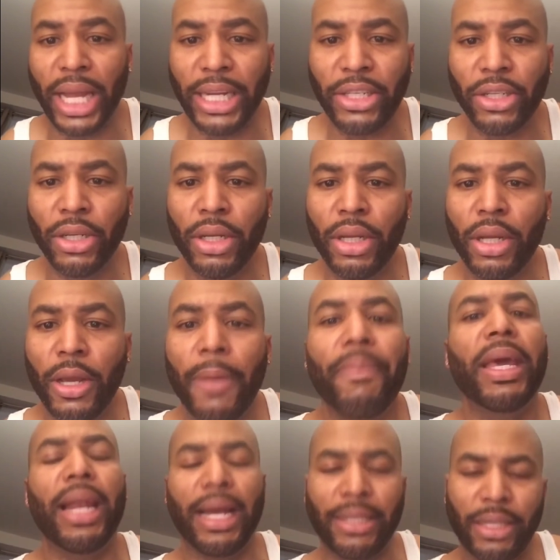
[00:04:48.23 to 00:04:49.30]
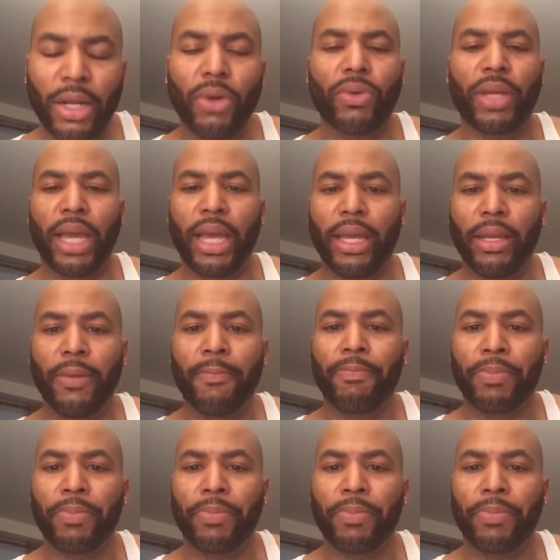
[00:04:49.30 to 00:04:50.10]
nature, and I said, okay,